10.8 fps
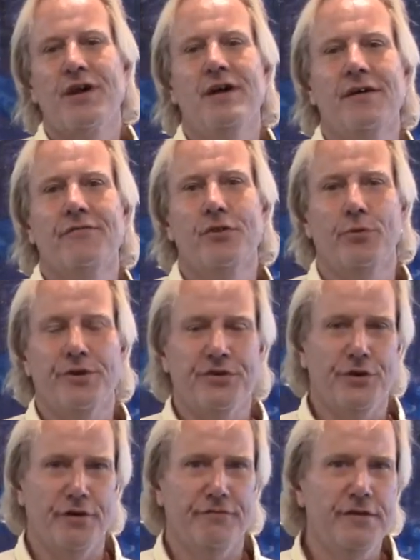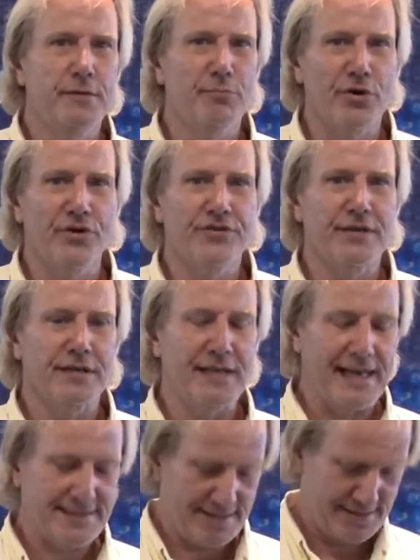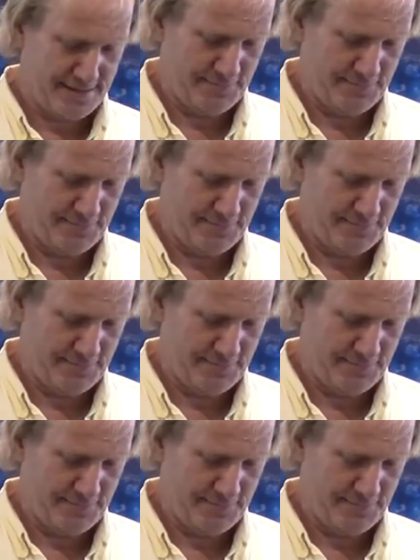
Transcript: for the return of in-person classes.